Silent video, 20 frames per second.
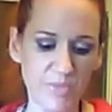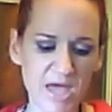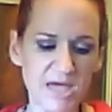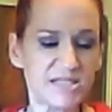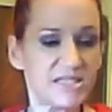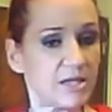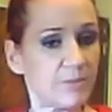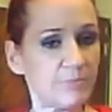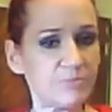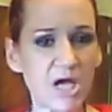
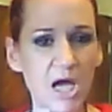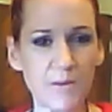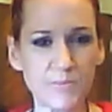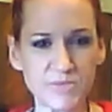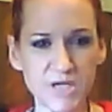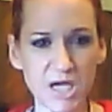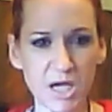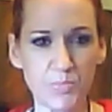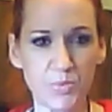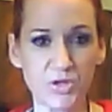Sometimes
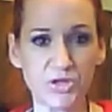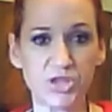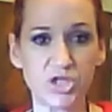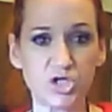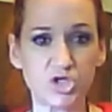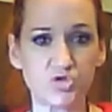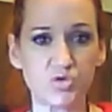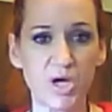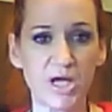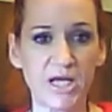I put the
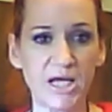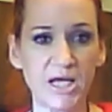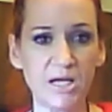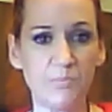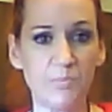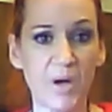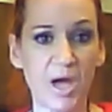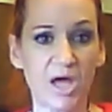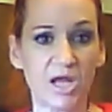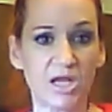shredded,
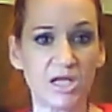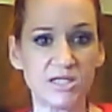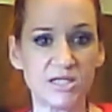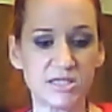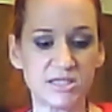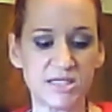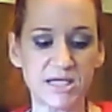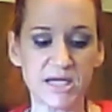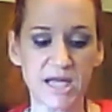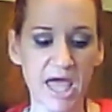but
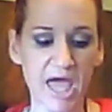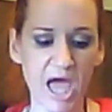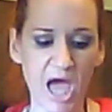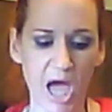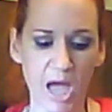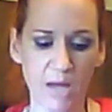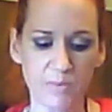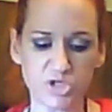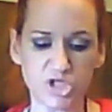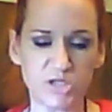today
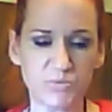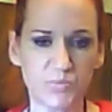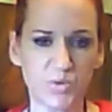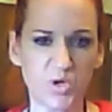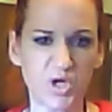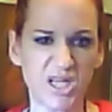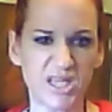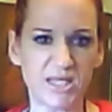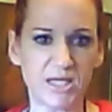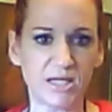I'm just
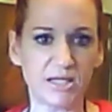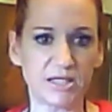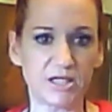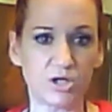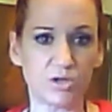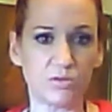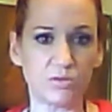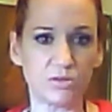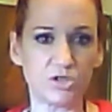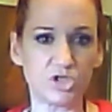putting the
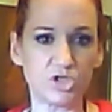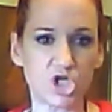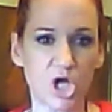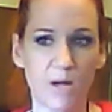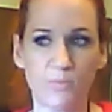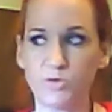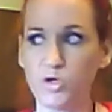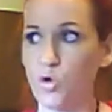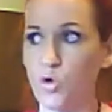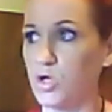little
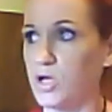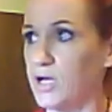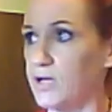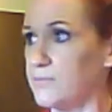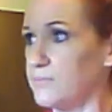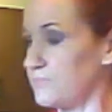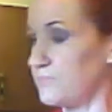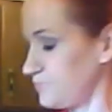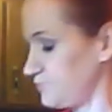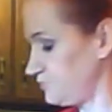chopped coconut.
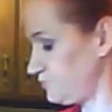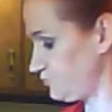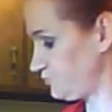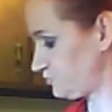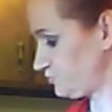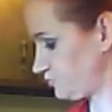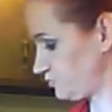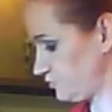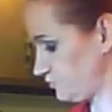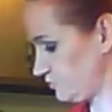
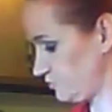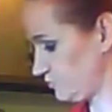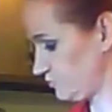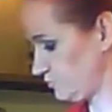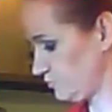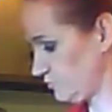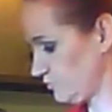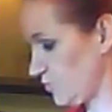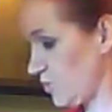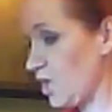
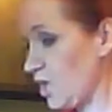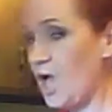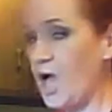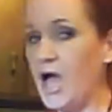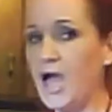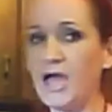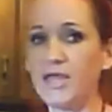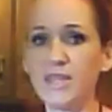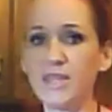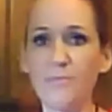I
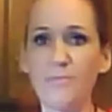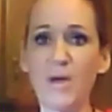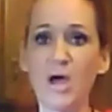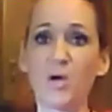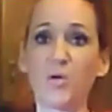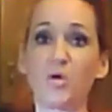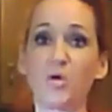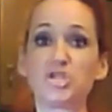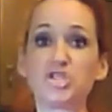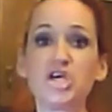had that
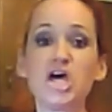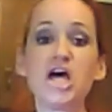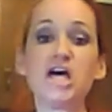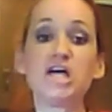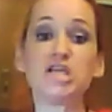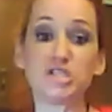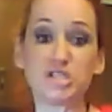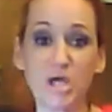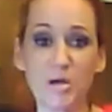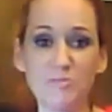backwards.
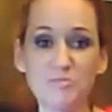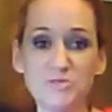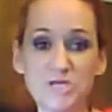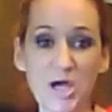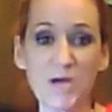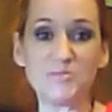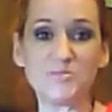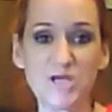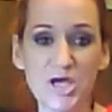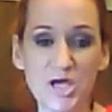
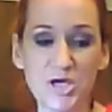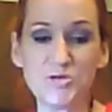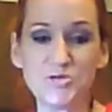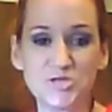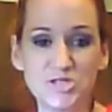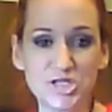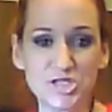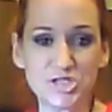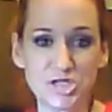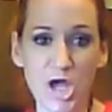Sometimes I use
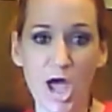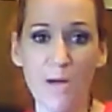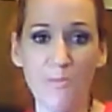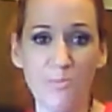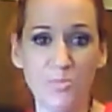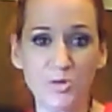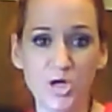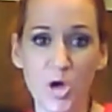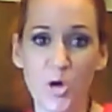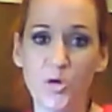the
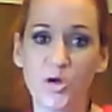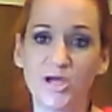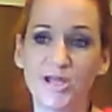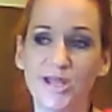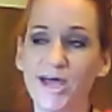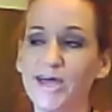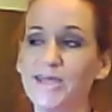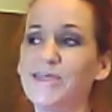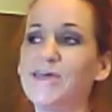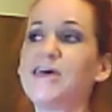chopped
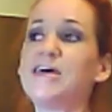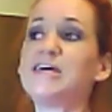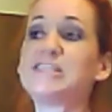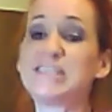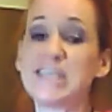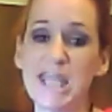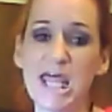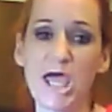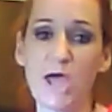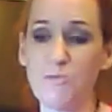coconut.
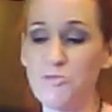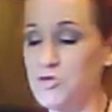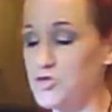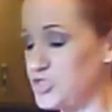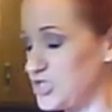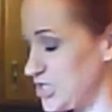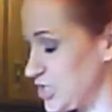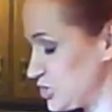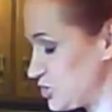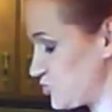Today I'm
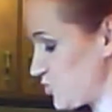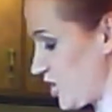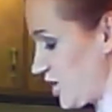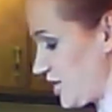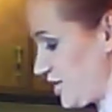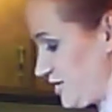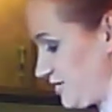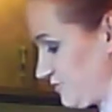using the shredded.